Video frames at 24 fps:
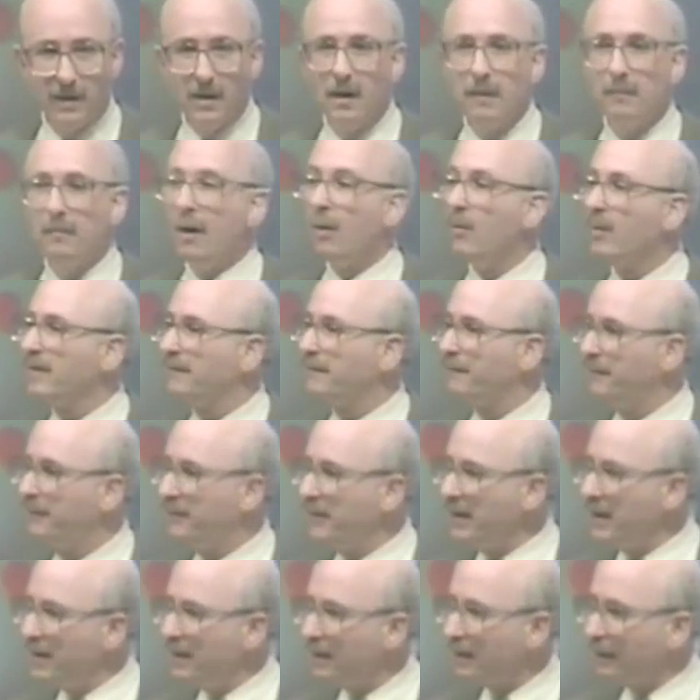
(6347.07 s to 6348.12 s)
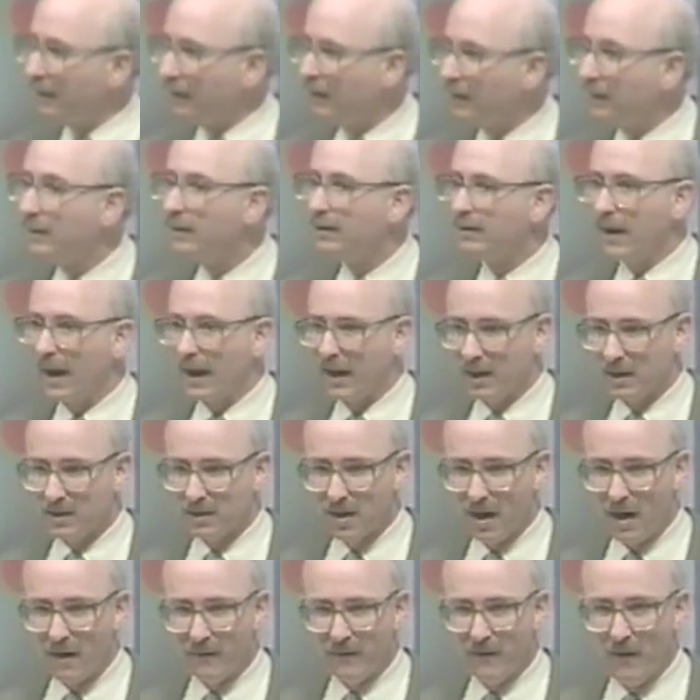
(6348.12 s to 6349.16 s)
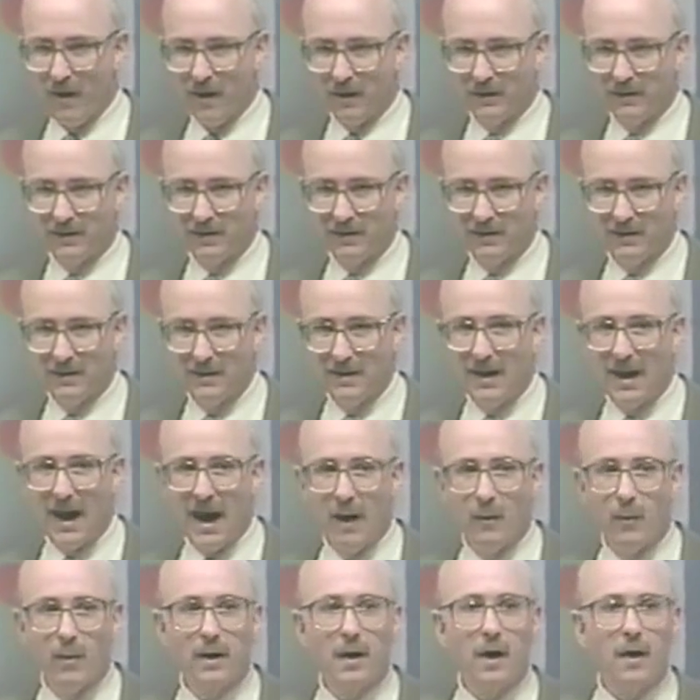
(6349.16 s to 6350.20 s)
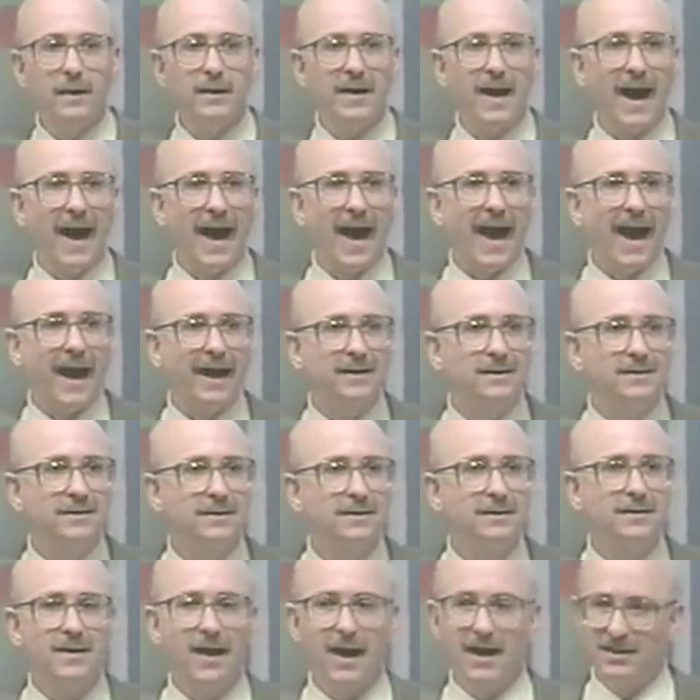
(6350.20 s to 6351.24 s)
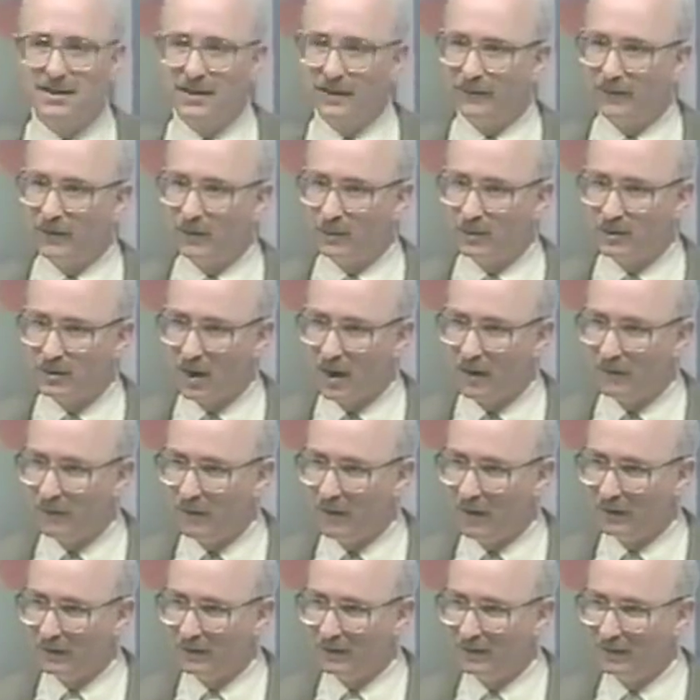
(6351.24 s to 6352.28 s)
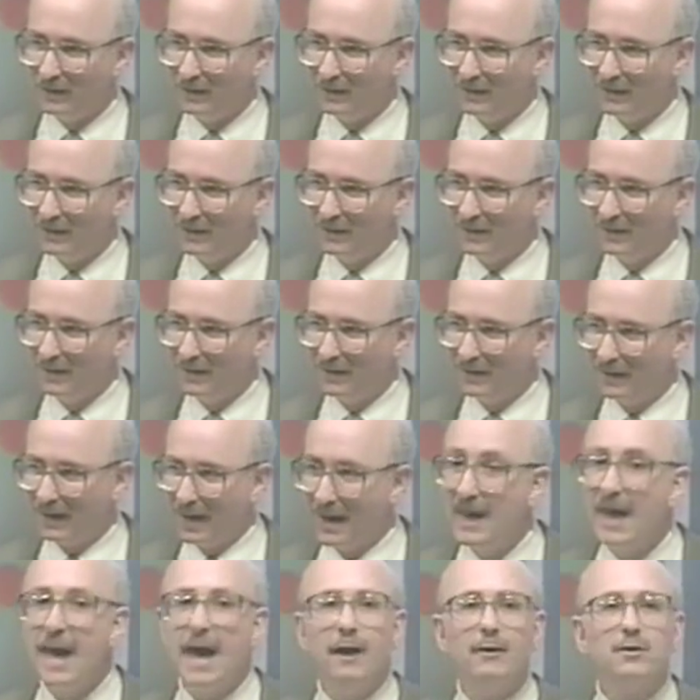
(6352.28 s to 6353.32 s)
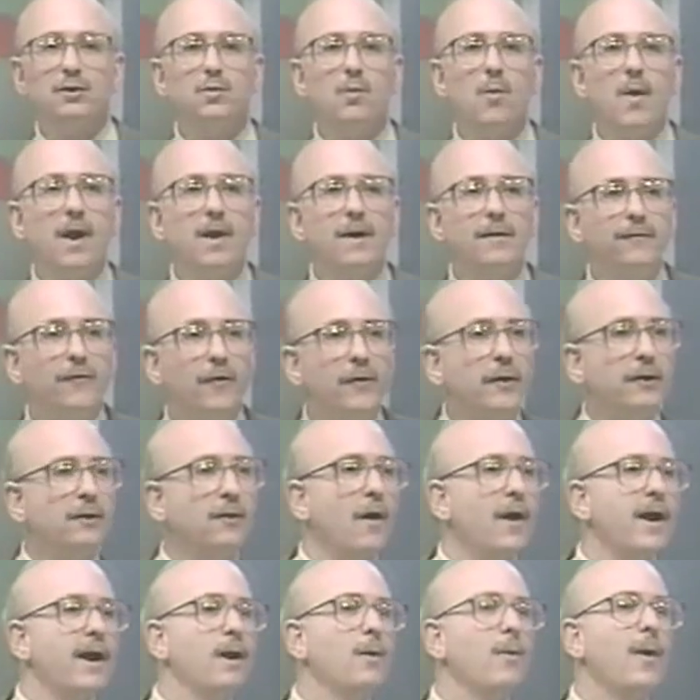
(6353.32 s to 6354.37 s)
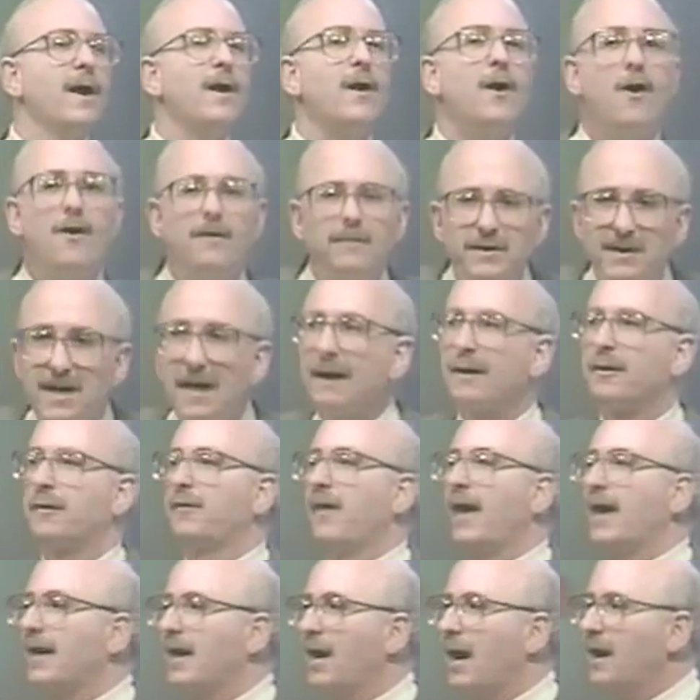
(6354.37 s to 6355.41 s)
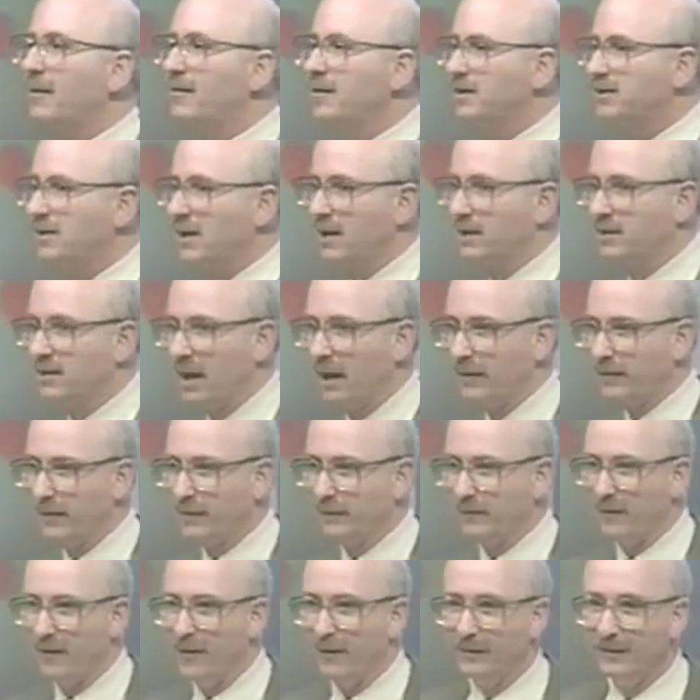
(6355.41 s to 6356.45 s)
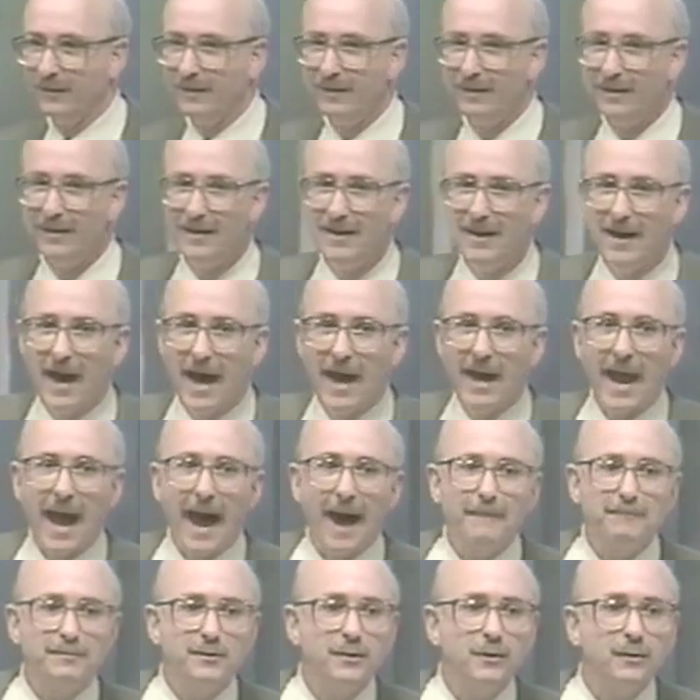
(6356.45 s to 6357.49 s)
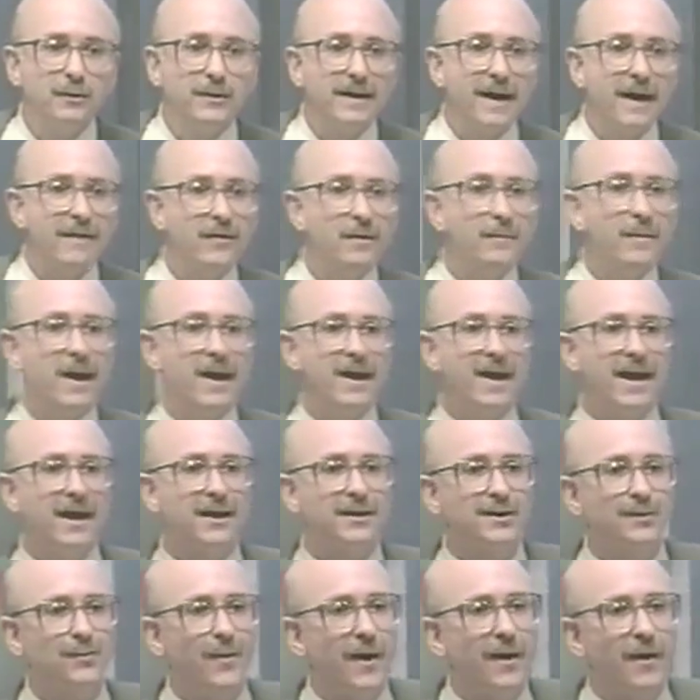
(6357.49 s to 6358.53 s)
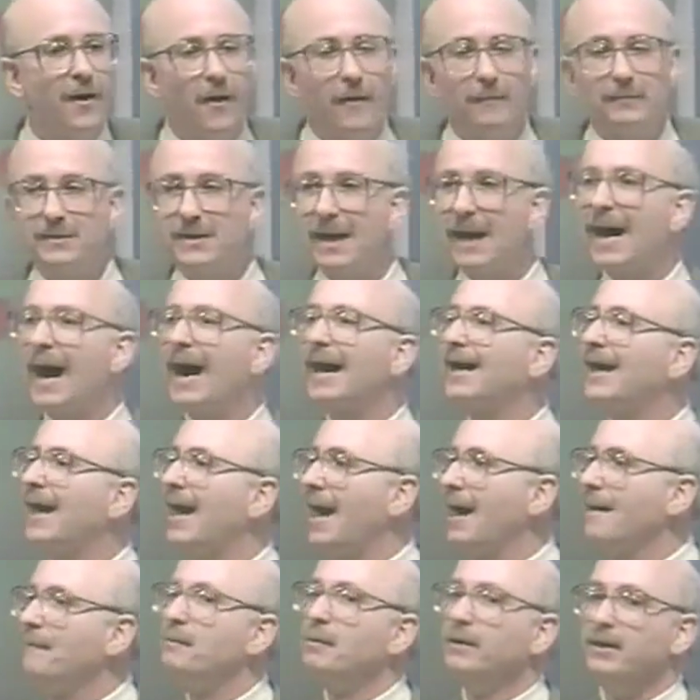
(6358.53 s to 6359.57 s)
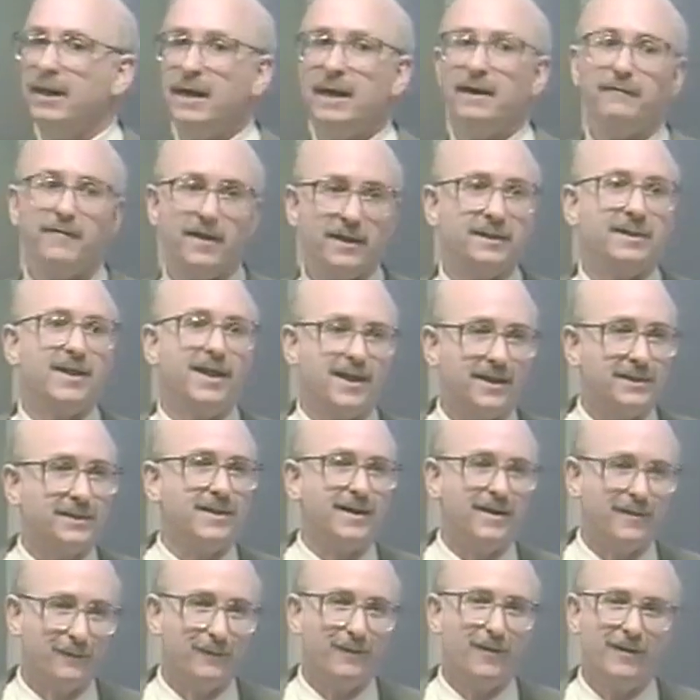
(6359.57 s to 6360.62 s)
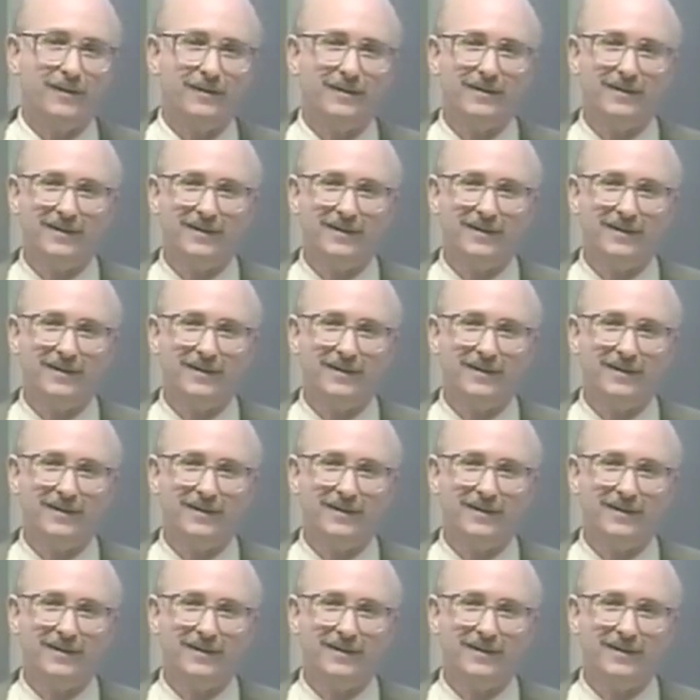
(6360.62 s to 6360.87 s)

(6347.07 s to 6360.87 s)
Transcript: but we feel like it's our fault, and we're going to act as if it was our fault. Okay. And it was wonderful. The lawyer went home saying, thank God they said it's not their fault. And absolutely everybody else went home saying, I can't believe they said it's their fault.